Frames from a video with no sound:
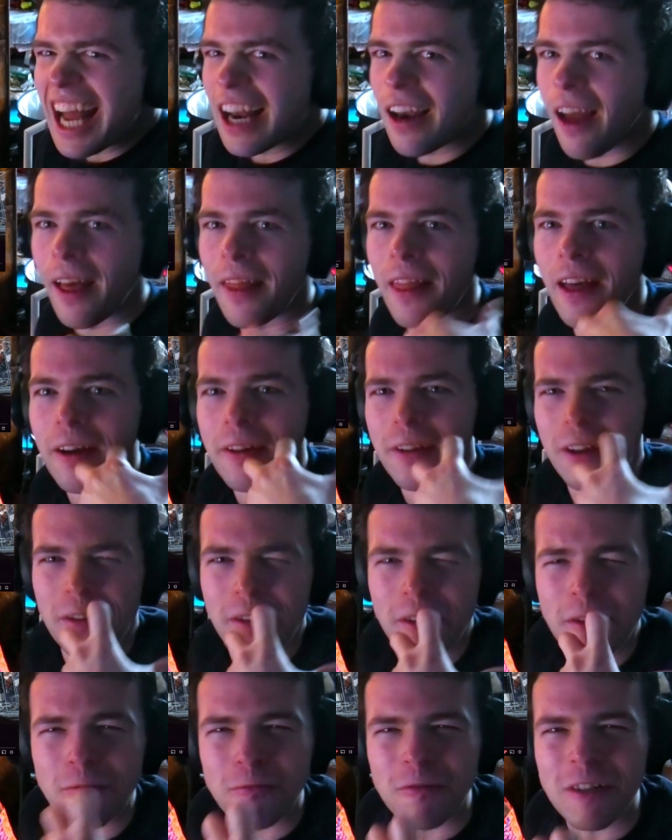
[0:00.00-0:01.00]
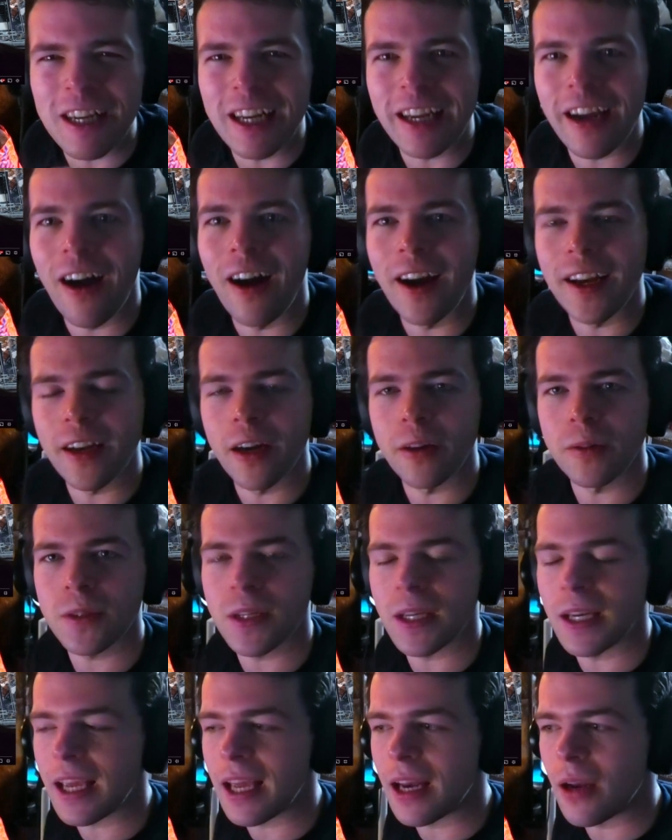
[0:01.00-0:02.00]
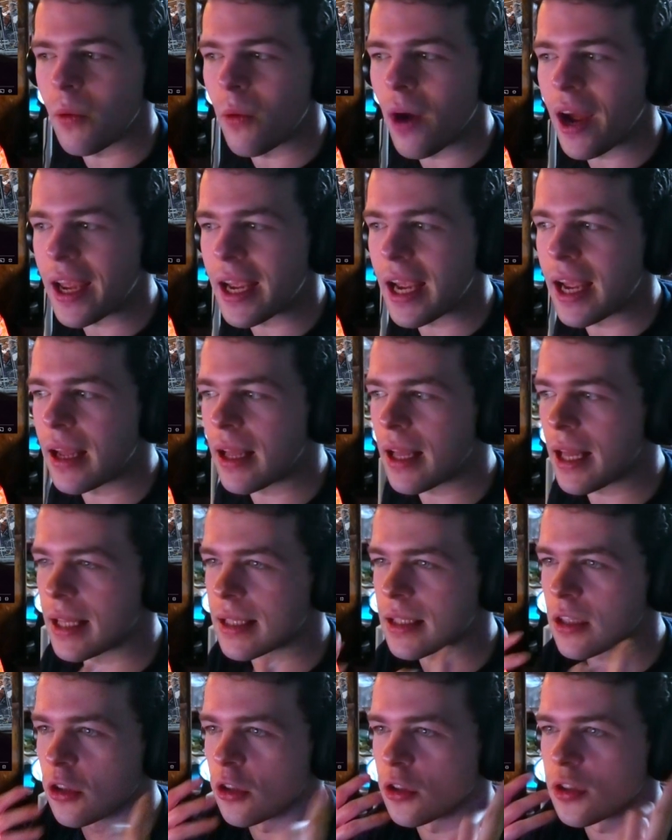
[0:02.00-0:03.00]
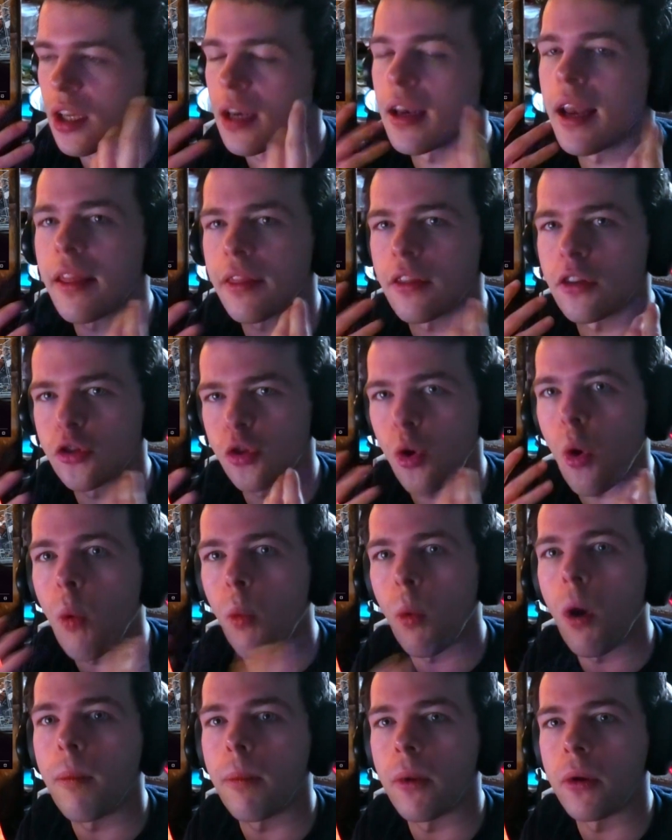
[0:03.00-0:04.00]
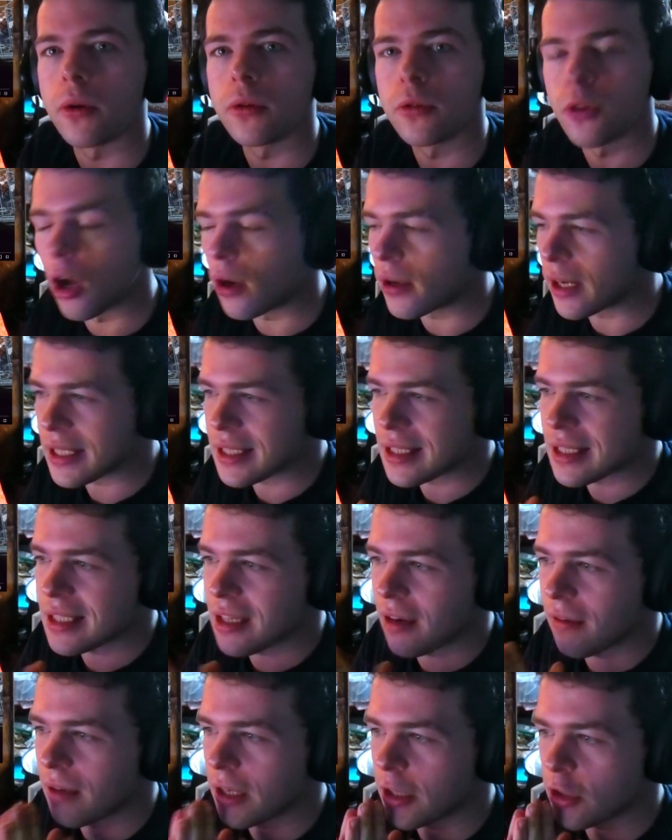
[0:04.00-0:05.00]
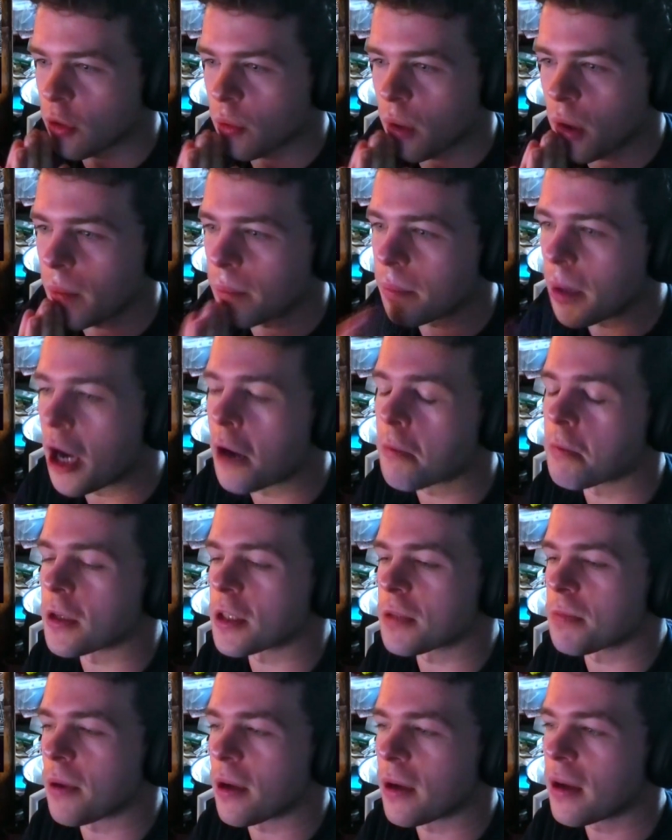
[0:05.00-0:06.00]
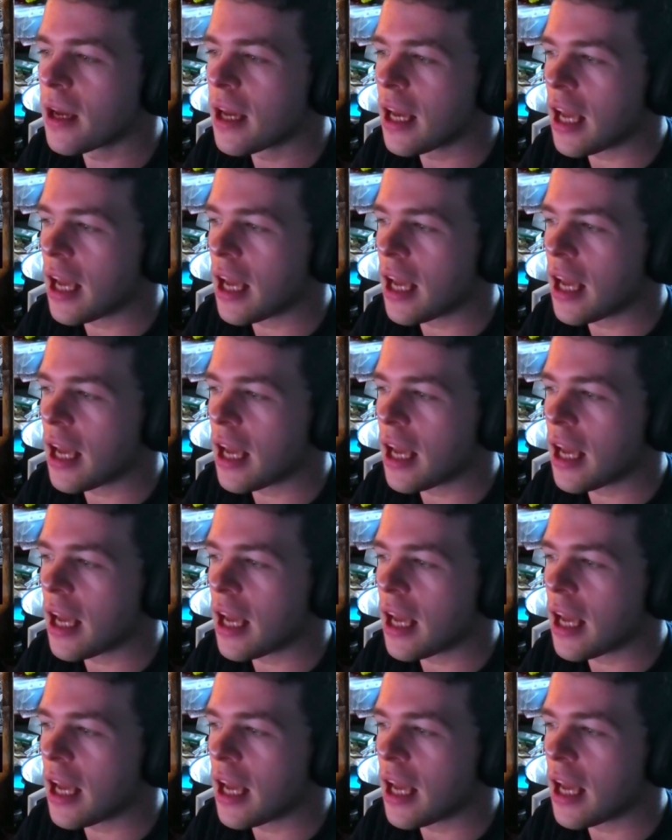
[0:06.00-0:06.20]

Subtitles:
like the really high notes. In a way, it's good to let the jaw wobble. Not necessarily do it on purpose, but